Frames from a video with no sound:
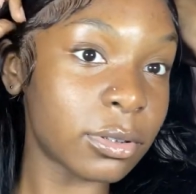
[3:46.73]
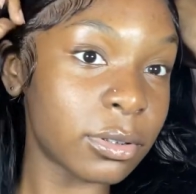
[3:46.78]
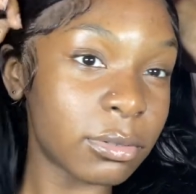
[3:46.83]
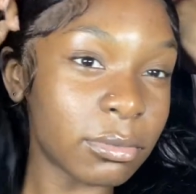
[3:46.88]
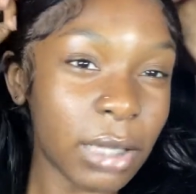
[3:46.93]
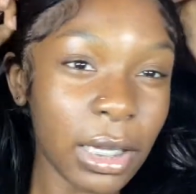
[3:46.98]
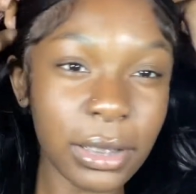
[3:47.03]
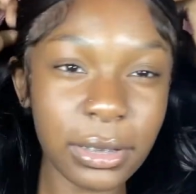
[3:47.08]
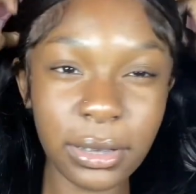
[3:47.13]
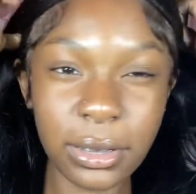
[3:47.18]

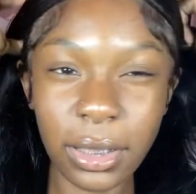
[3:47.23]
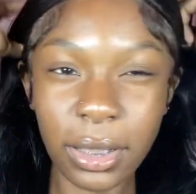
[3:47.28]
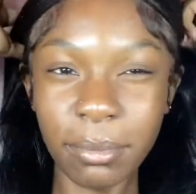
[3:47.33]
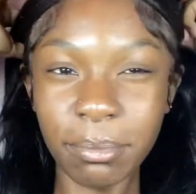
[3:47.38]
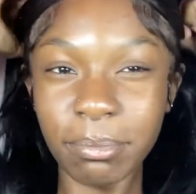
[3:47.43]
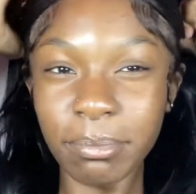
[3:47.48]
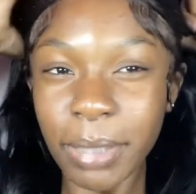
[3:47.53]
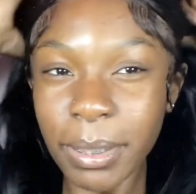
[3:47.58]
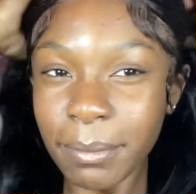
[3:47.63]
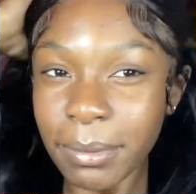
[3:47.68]
I say
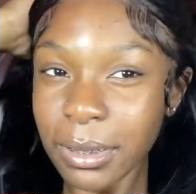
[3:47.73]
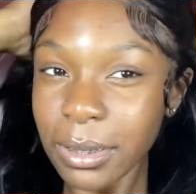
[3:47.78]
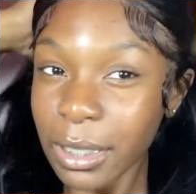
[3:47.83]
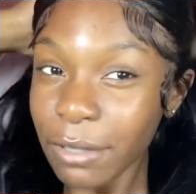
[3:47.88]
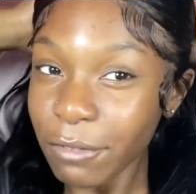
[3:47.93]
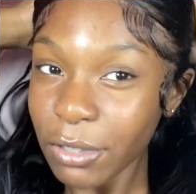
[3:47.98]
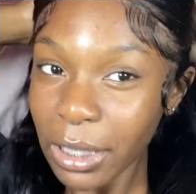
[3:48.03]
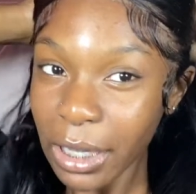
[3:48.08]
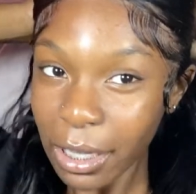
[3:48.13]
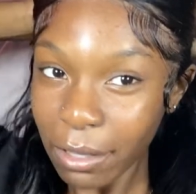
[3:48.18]
maybe if
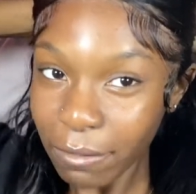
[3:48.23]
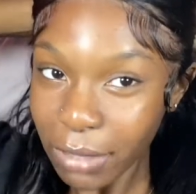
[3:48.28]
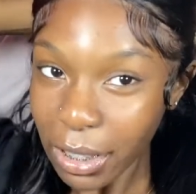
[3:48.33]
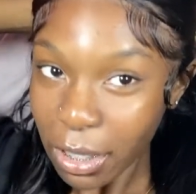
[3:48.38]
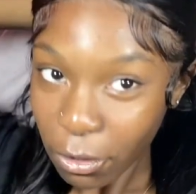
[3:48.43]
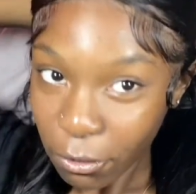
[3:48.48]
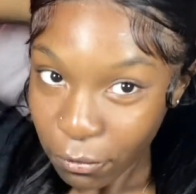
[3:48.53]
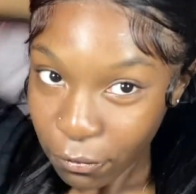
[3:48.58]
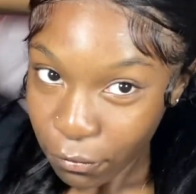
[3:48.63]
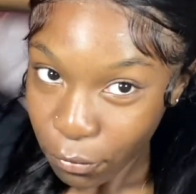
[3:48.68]
you have like a
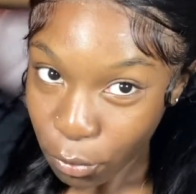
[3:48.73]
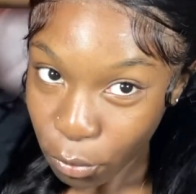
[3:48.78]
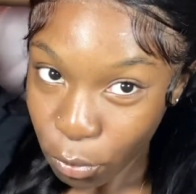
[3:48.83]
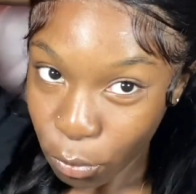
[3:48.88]
full